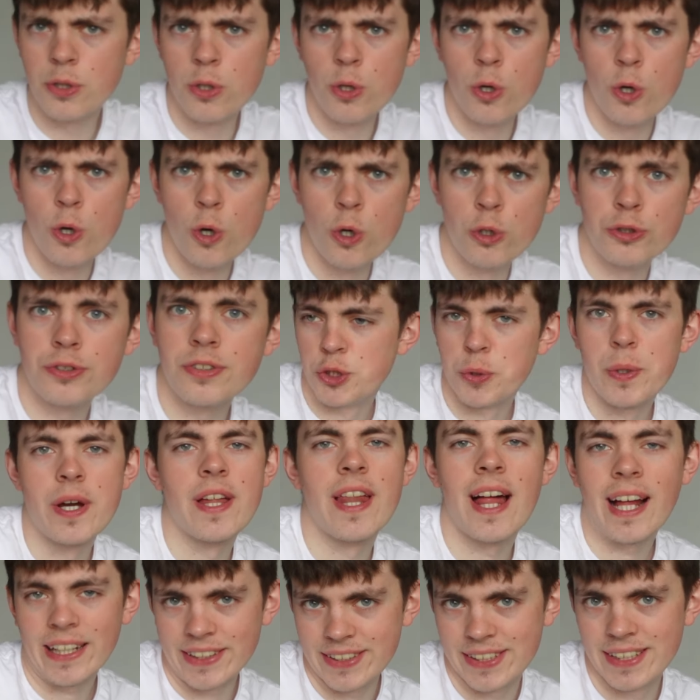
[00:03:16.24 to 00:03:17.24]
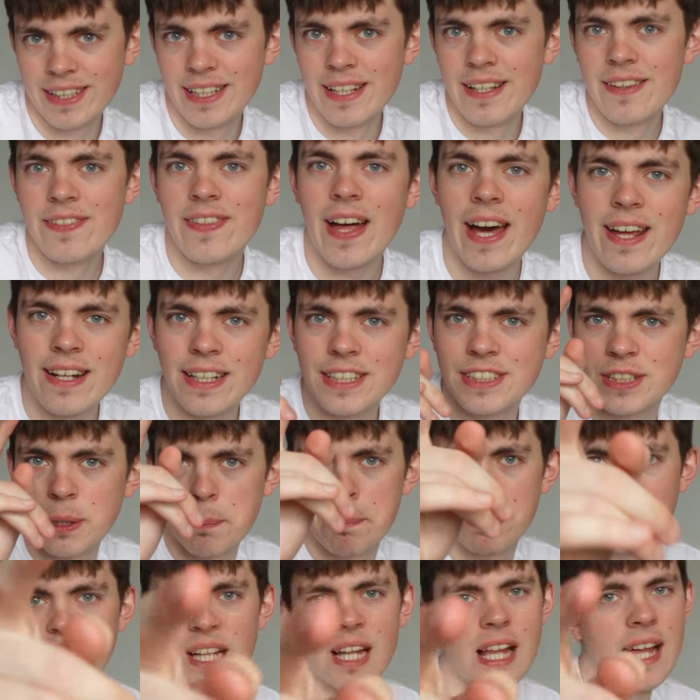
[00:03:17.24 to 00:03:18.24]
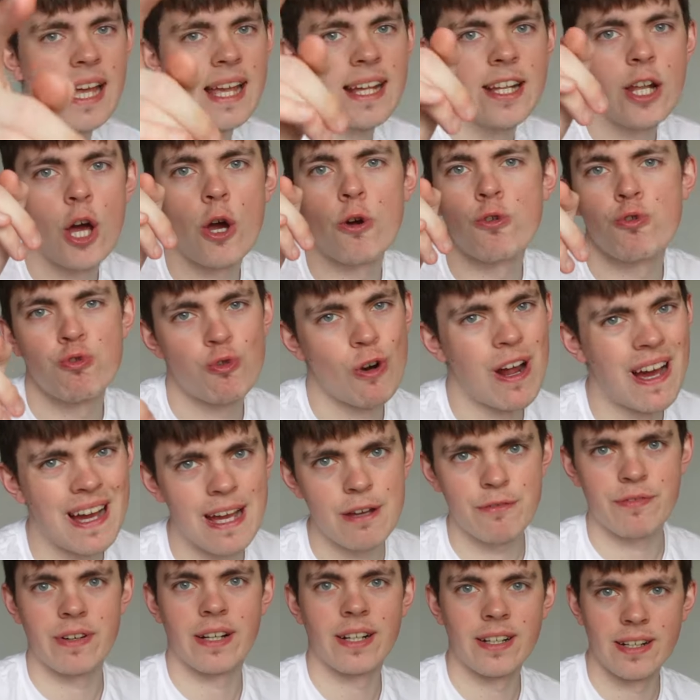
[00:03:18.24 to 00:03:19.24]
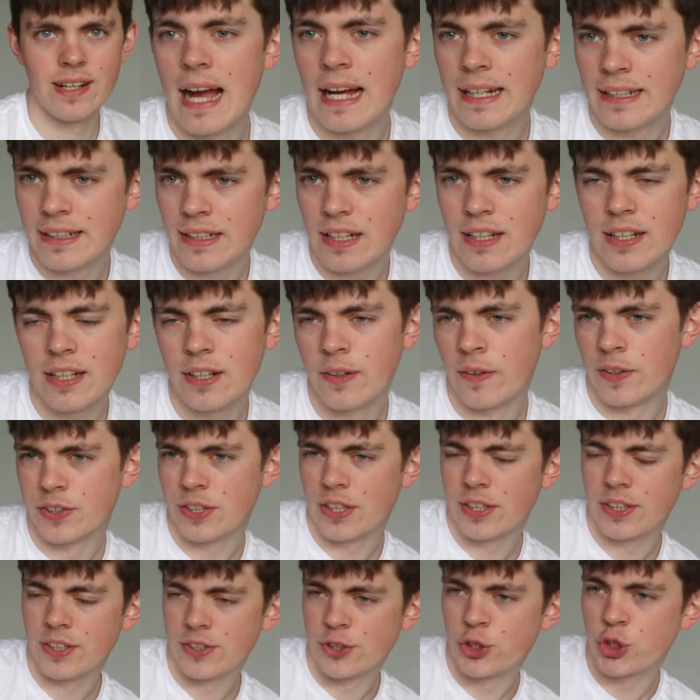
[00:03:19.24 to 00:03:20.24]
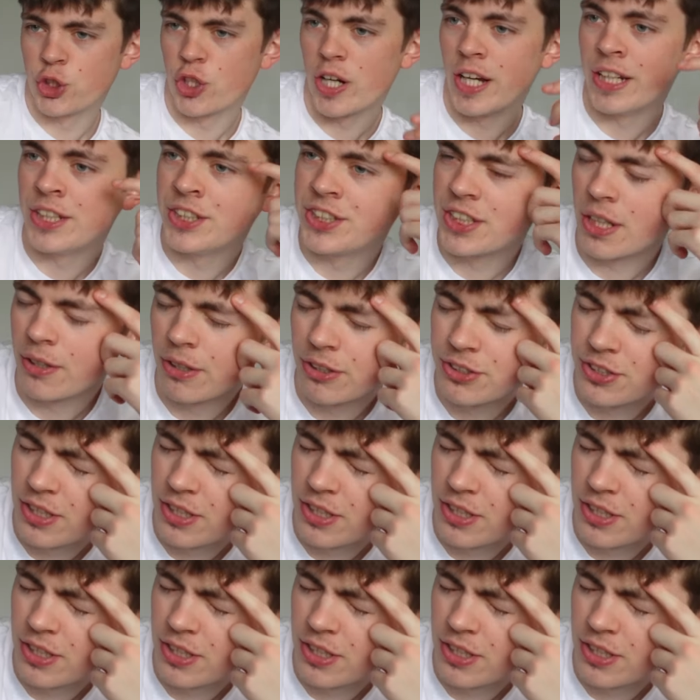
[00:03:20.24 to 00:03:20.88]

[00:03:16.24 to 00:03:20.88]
do, do you hear that? That is the plane arriving, and no, that's, that's a train sound,